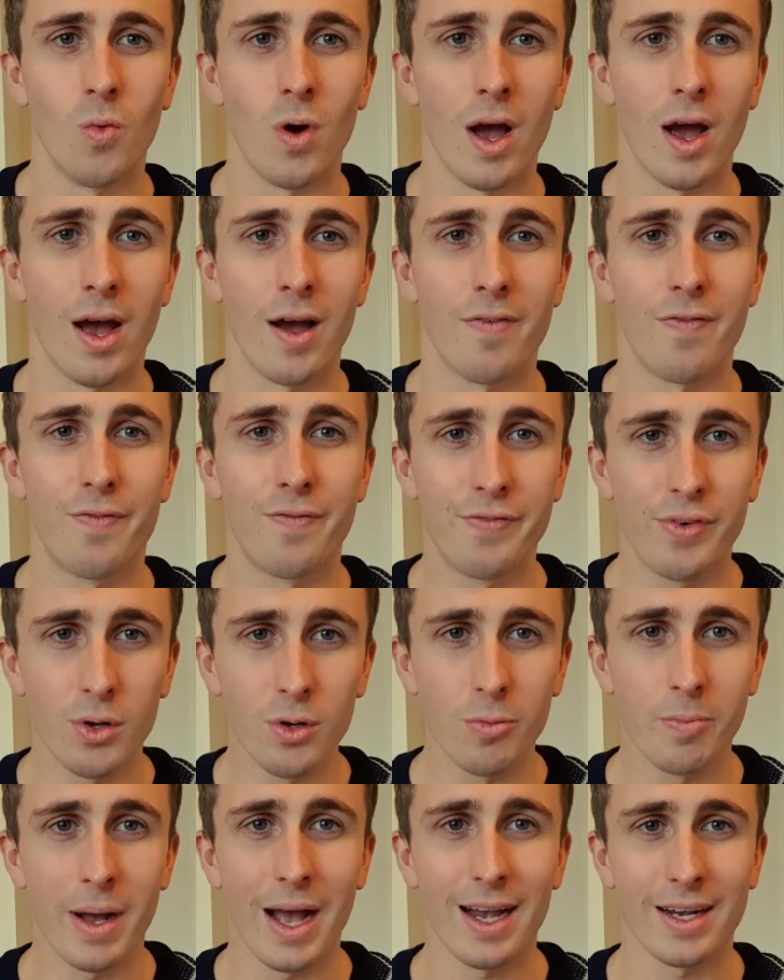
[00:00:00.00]

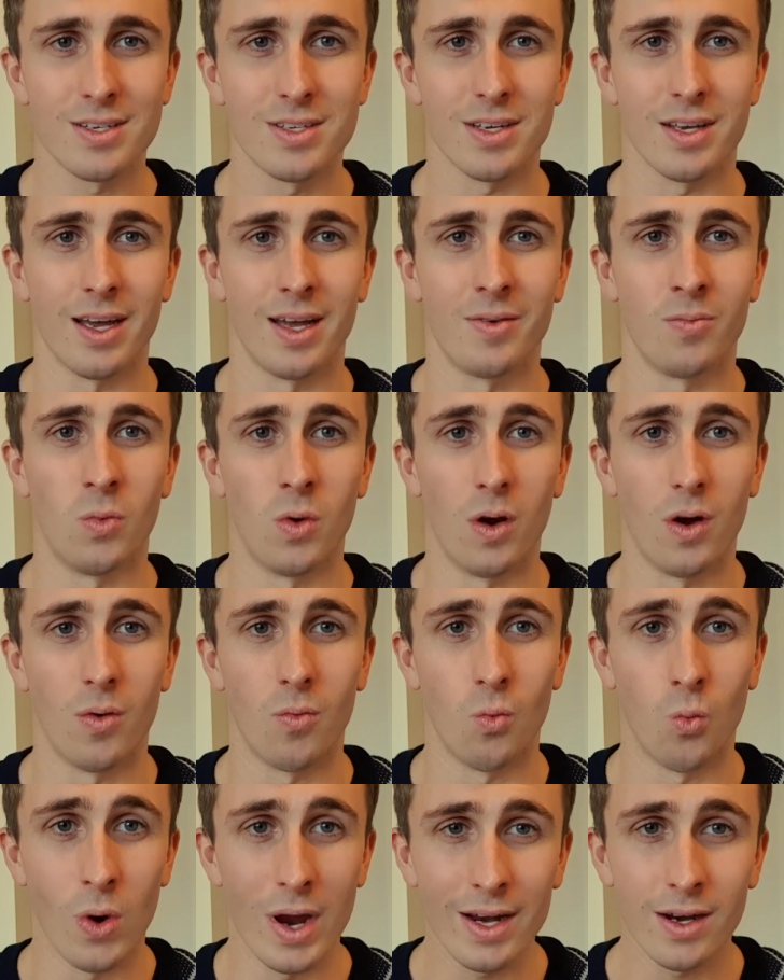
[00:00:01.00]
fullbacks and
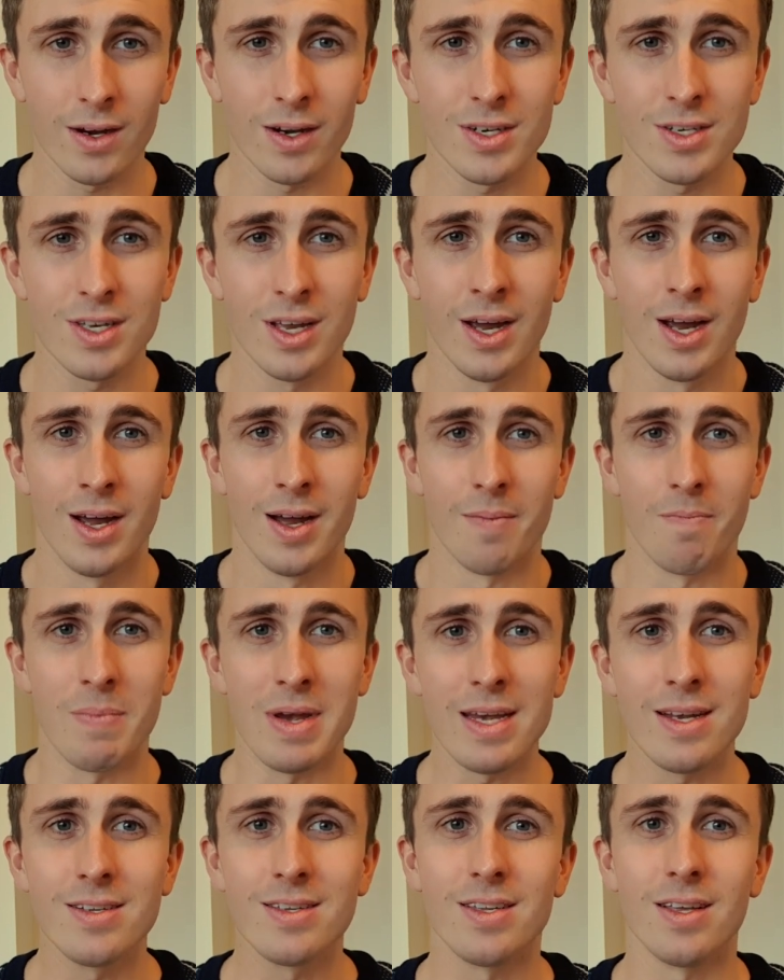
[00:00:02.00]
wingers
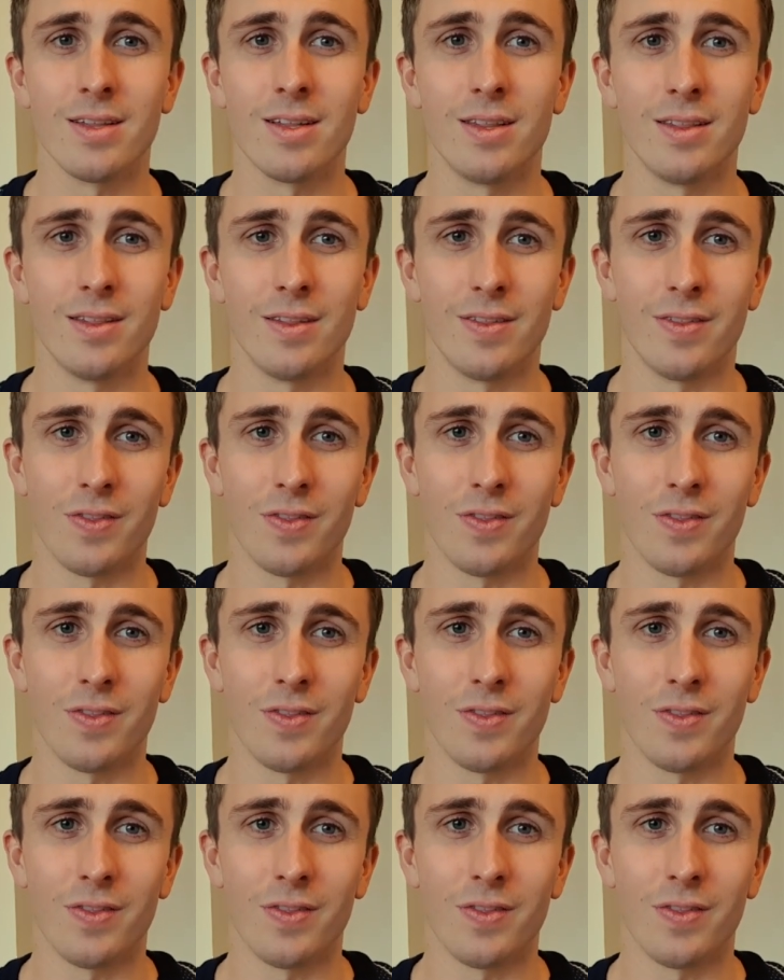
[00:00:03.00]
means that